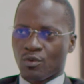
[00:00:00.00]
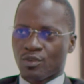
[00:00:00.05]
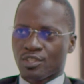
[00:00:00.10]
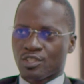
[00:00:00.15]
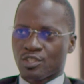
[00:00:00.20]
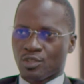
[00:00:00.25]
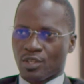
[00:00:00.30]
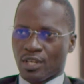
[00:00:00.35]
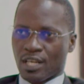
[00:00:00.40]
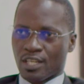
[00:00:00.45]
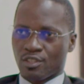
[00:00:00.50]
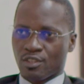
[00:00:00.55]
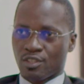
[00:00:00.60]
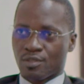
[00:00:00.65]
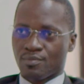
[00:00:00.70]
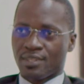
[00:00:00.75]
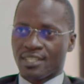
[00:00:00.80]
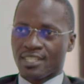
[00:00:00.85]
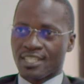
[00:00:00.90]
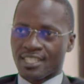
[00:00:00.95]
which is
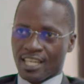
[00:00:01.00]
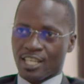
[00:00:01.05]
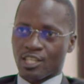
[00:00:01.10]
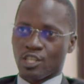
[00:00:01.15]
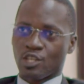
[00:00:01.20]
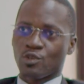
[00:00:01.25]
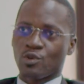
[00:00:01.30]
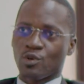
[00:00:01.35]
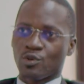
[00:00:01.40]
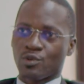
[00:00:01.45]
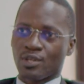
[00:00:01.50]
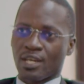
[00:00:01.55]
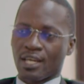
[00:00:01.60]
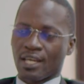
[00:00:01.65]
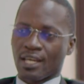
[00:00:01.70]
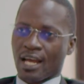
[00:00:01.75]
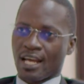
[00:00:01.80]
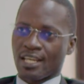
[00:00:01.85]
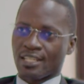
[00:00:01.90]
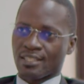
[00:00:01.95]
being decided on
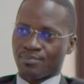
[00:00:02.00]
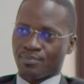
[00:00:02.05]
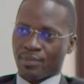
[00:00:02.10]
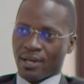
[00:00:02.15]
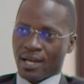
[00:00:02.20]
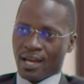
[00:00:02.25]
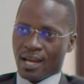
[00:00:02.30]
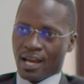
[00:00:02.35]
as per